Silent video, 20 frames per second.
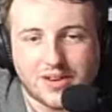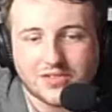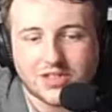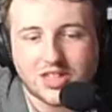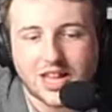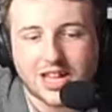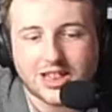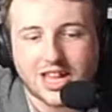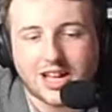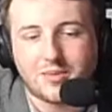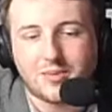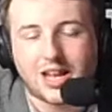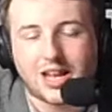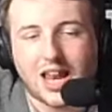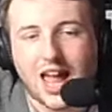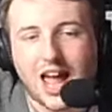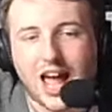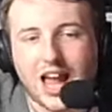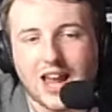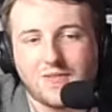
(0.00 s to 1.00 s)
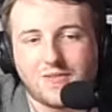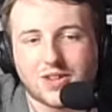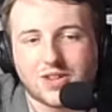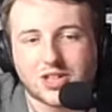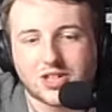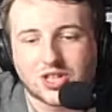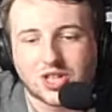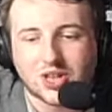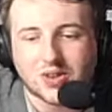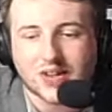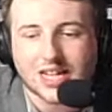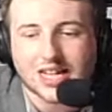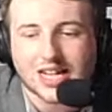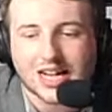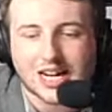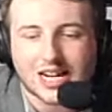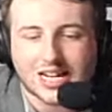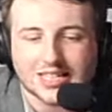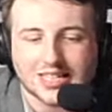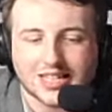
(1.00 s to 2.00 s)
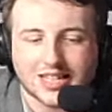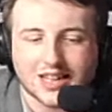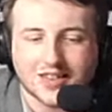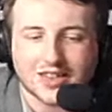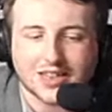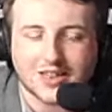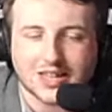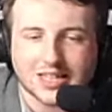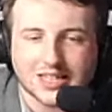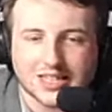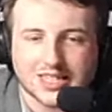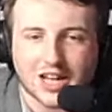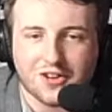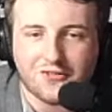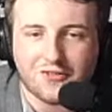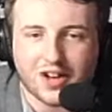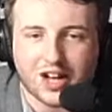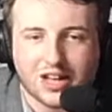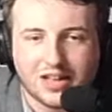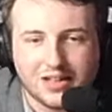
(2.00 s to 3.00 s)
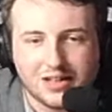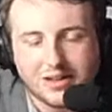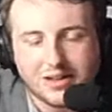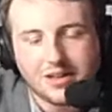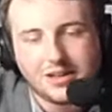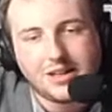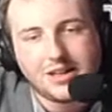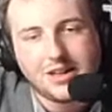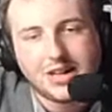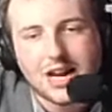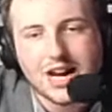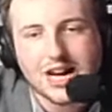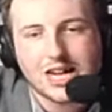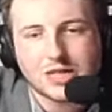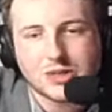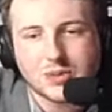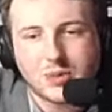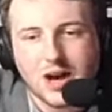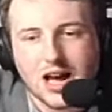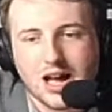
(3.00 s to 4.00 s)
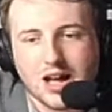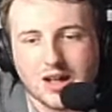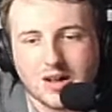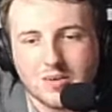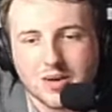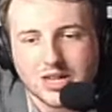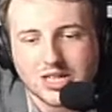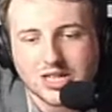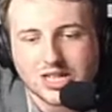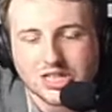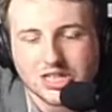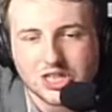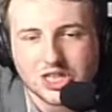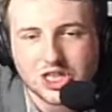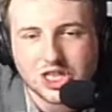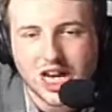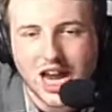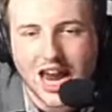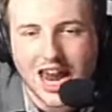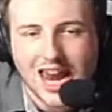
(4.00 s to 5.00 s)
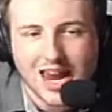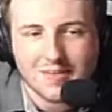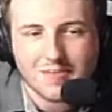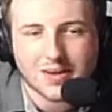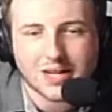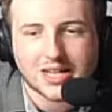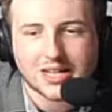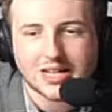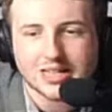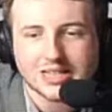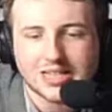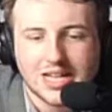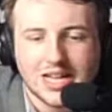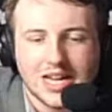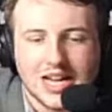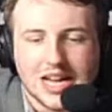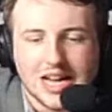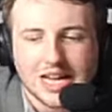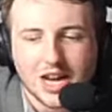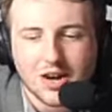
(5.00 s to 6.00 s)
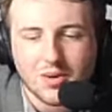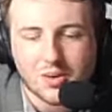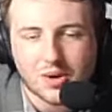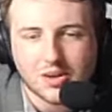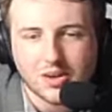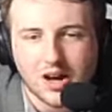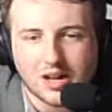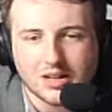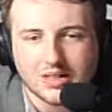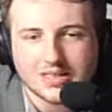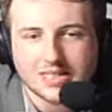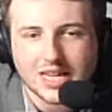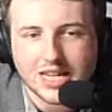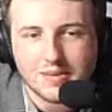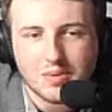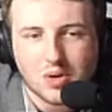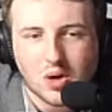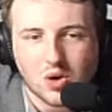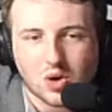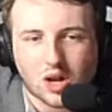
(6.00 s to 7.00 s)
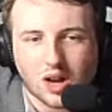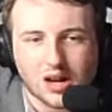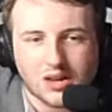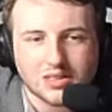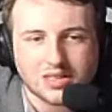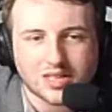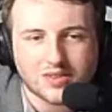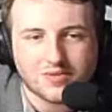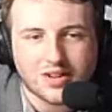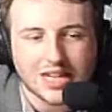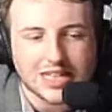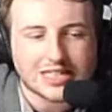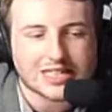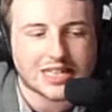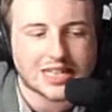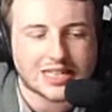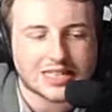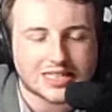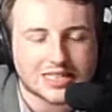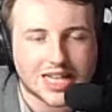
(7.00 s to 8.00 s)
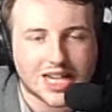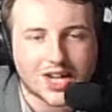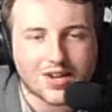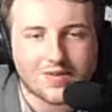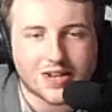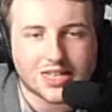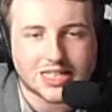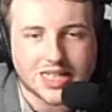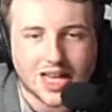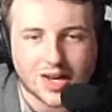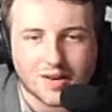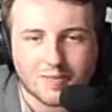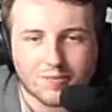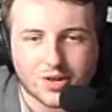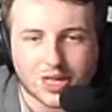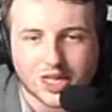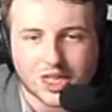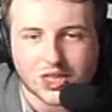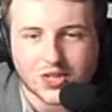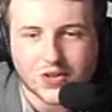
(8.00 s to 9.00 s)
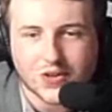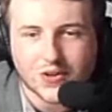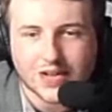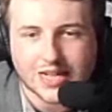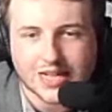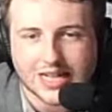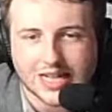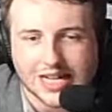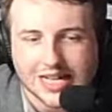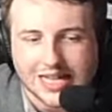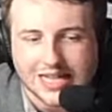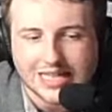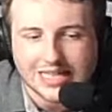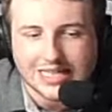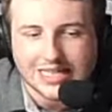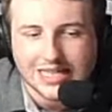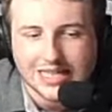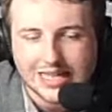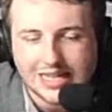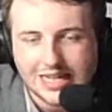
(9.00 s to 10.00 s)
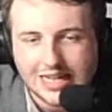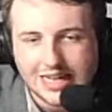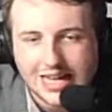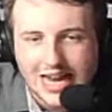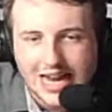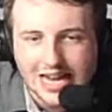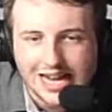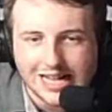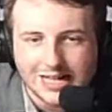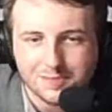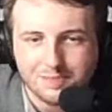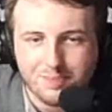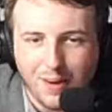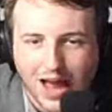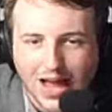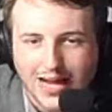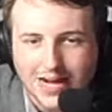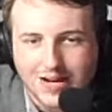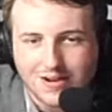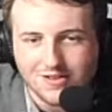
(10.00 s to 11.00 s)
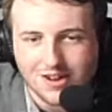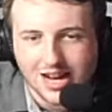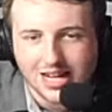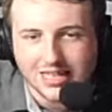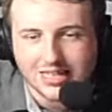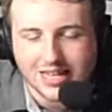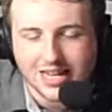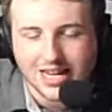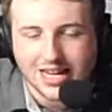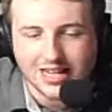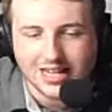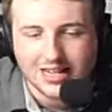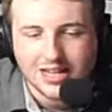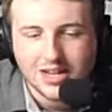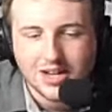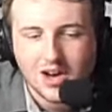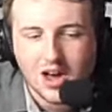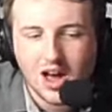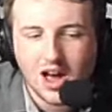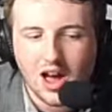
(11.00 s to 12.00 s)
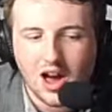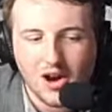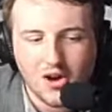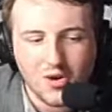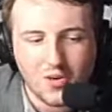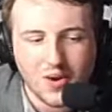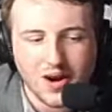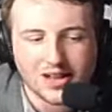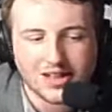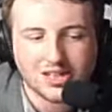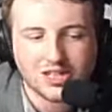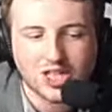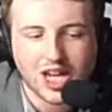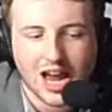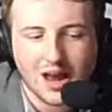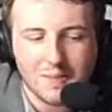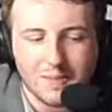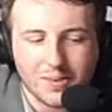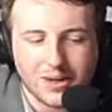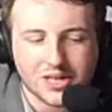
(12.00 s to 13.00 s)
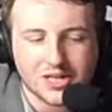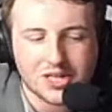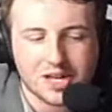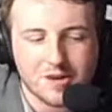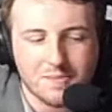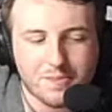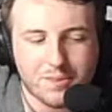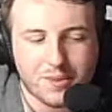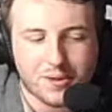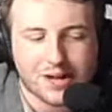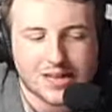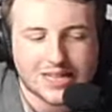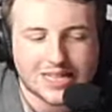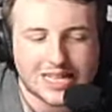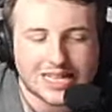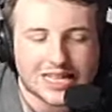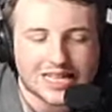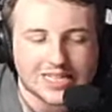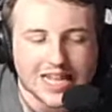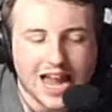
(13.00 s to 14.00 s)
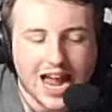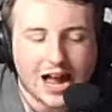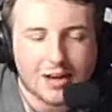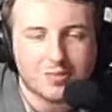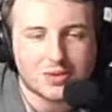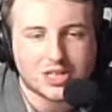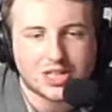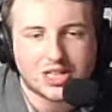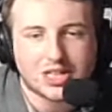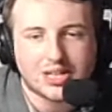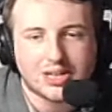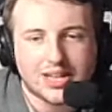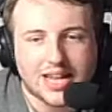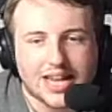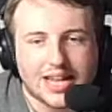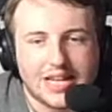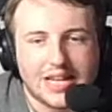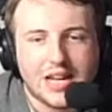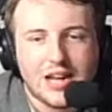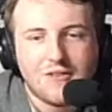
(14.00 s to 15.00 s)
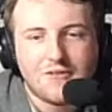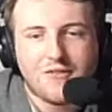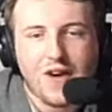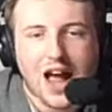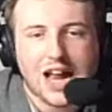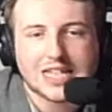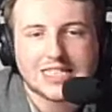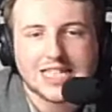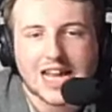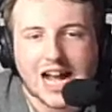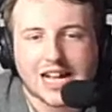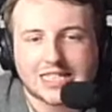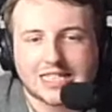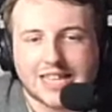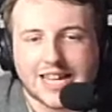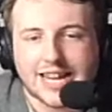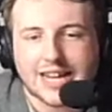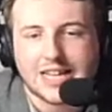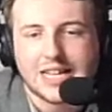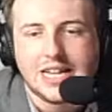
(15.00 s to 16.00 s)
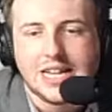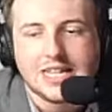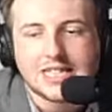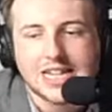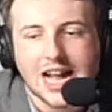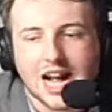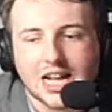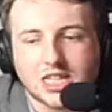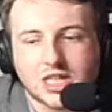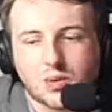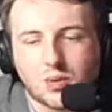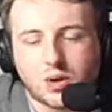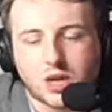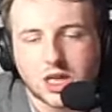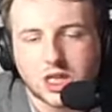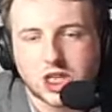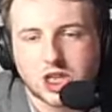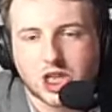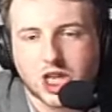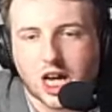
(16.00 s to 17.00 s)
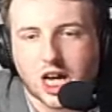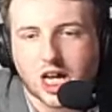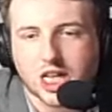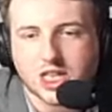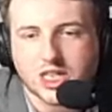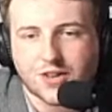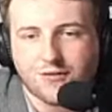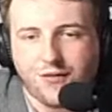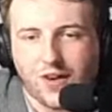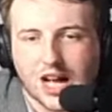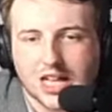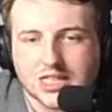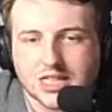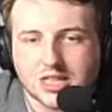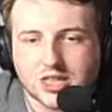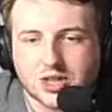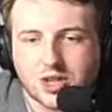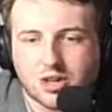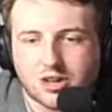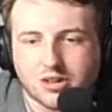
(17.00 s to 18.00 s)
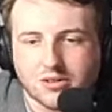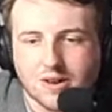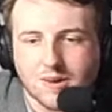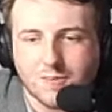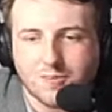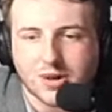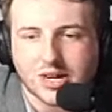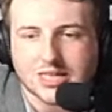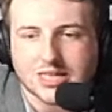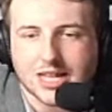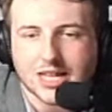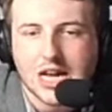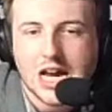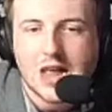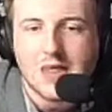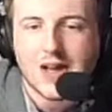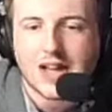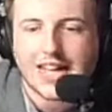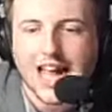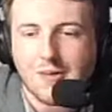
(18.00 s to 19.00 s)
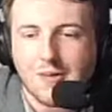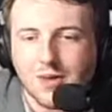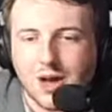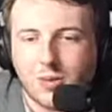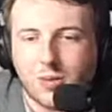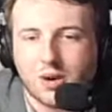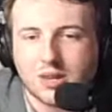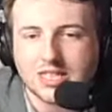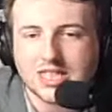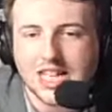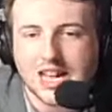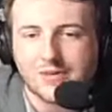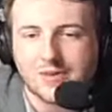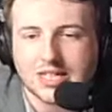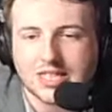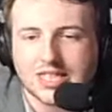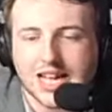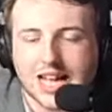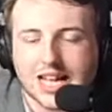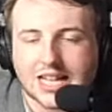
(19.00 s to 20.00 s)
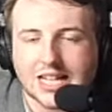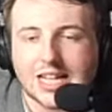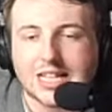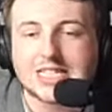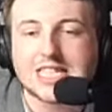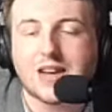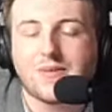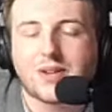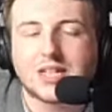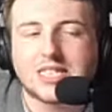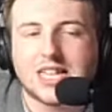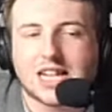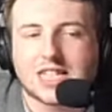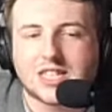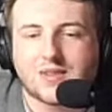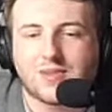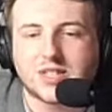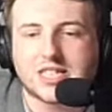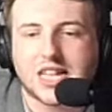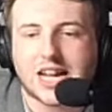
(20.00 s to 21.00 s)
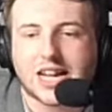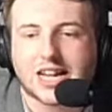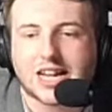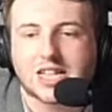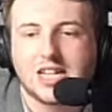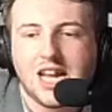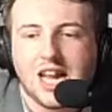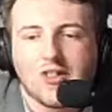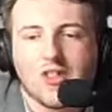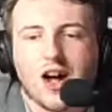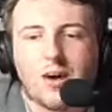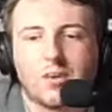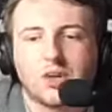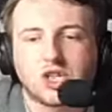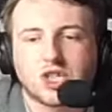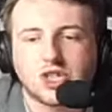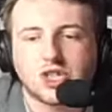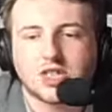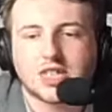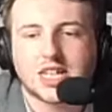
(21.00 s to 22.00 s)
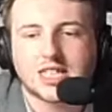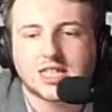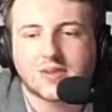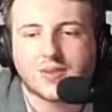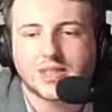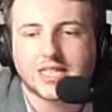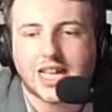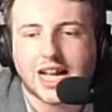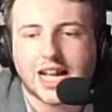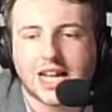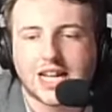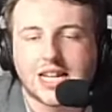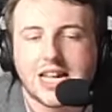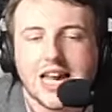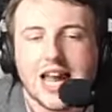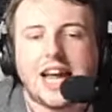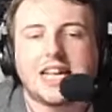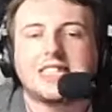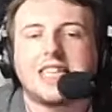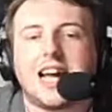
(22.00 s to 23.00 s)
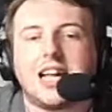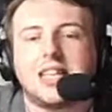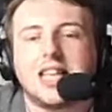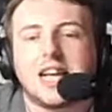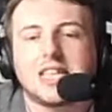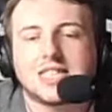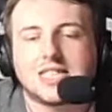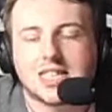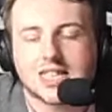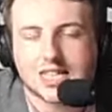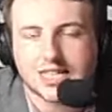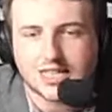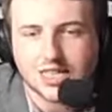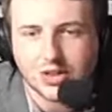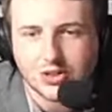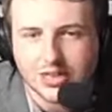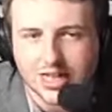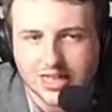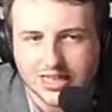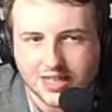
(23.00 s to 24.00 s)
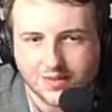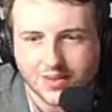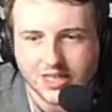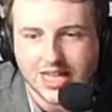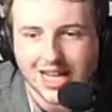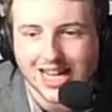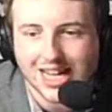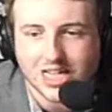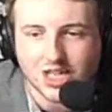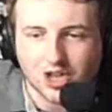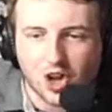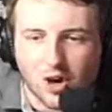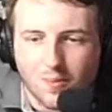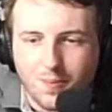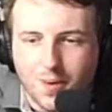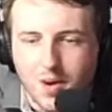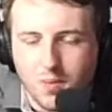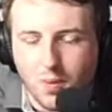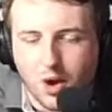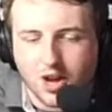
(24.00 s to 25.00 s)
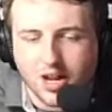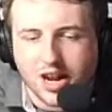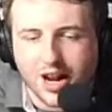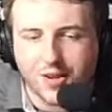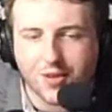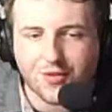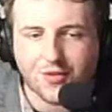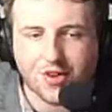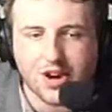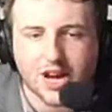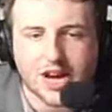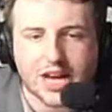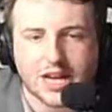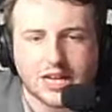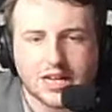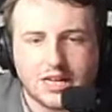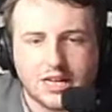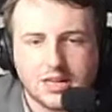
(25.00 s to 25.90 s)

to do that one live, and the touring cars and other things suffer as well, which is a shame because you will not see more closer racing series than British touring cars. It is banger racing. With championship points. It is absolutely fantastic. Down towards Church, the fastest corner in Britain. The gap that was 7/10 of a second, that was 2/10 of a second, is now less than a 2/10 of a second. It's 0.193.